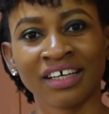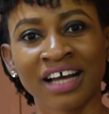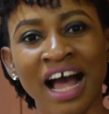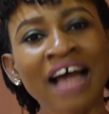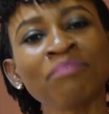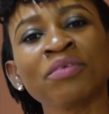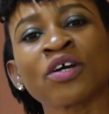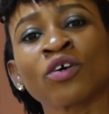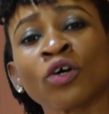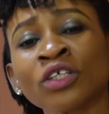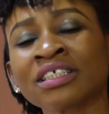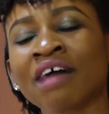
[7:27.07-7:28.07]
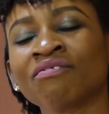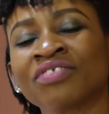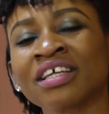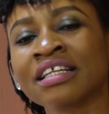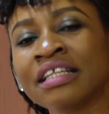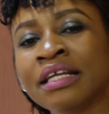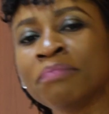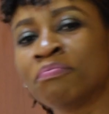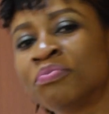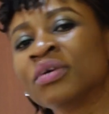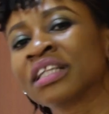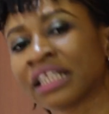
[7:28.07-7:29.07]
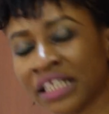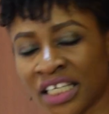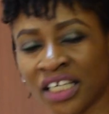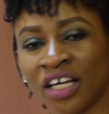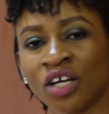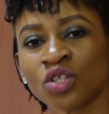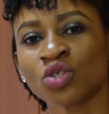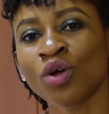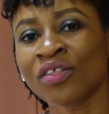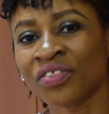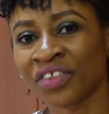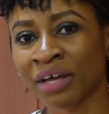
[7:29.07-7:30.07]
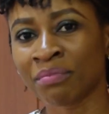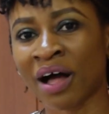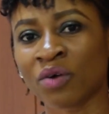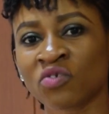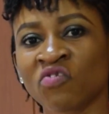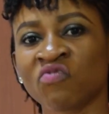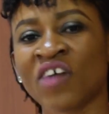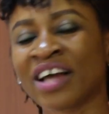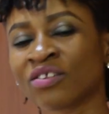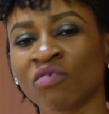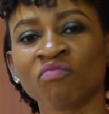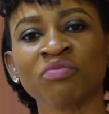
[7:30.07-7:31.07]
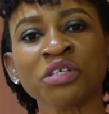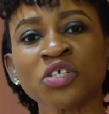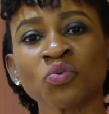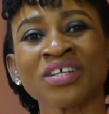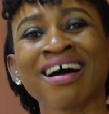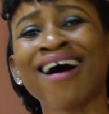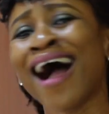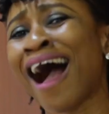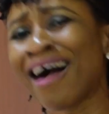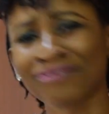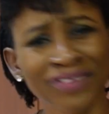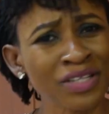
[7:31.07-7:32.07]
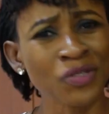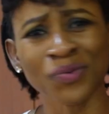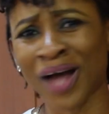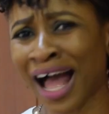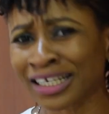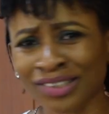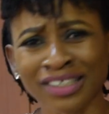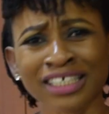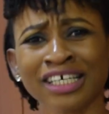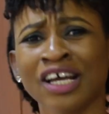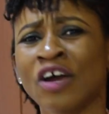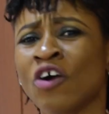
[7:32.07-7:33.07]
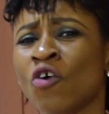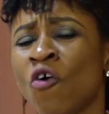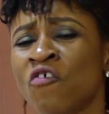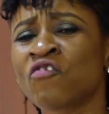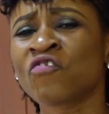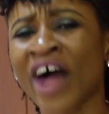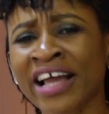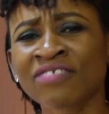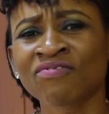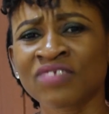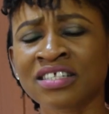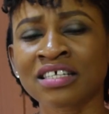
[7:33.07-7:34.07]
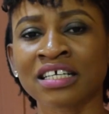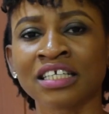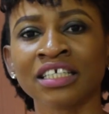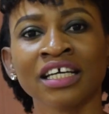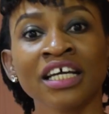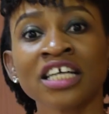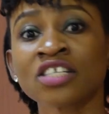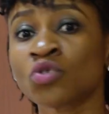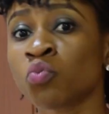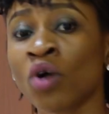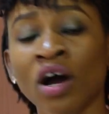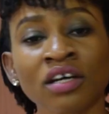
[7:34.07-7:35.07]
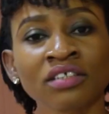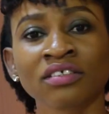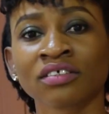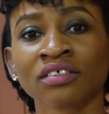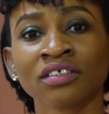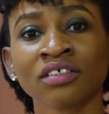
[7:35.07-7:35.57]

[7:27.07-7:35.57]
And because I've deliberately taught them how to fight off bullies without having to actually go fight physically, it has worked.